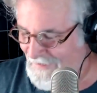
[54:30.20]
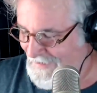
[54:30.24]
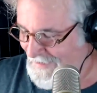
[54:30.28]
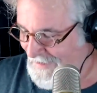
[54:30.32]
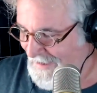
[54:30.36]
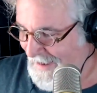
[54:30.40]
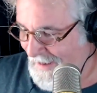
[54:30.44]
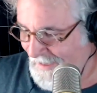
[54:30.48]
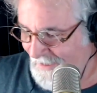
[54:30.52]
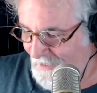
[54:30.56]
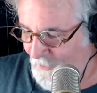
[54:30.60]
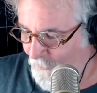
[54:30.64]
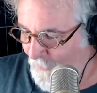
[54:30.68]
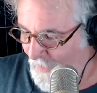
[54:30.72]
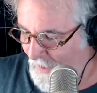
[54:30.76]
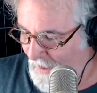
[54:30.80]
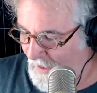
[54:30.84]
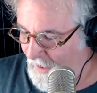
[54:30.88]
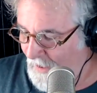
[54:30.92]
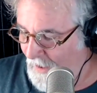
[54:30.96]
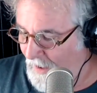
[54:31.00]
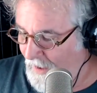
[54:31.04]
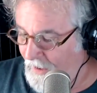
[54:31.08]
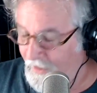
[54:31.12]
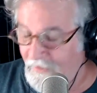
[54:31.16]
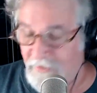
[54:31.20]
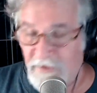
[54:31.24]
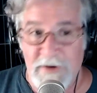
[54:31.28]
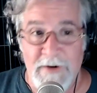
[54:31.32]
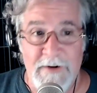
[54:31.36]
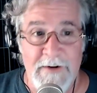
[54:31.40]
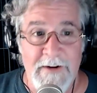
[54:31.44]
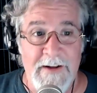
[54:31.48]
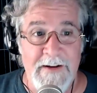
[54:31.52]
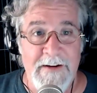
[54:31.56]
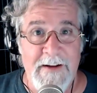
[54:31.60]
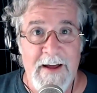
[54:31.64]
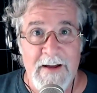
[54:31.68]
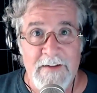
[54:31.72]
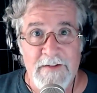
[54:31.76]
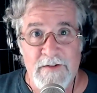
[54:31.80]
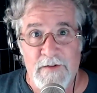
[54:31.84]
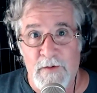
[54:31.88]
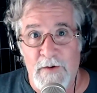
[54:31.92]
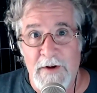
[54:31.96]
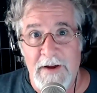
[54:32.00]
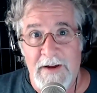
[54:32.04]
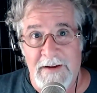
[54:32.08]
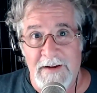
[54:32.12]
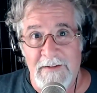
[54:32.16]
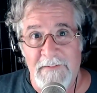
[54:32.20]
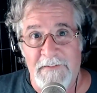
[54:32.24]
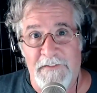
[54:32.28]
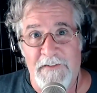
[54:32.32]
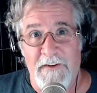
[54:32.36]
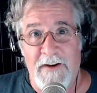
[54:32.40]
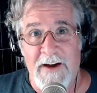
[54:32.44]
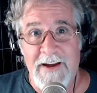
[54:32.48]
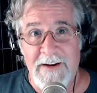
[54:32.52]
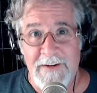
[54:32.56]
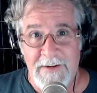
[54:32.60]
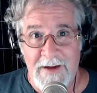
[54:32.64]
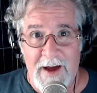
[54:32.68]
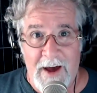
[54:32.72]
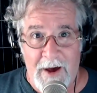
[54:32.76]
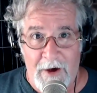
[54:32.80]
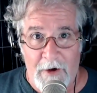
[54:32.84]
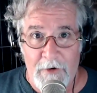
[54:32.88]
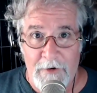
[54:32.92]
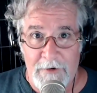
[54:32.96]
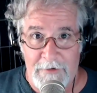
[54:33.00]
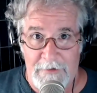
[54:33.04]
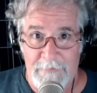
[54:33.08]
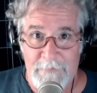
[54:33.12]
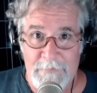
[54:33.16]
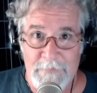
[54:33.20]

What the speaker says: Anyway, tune in next week and find out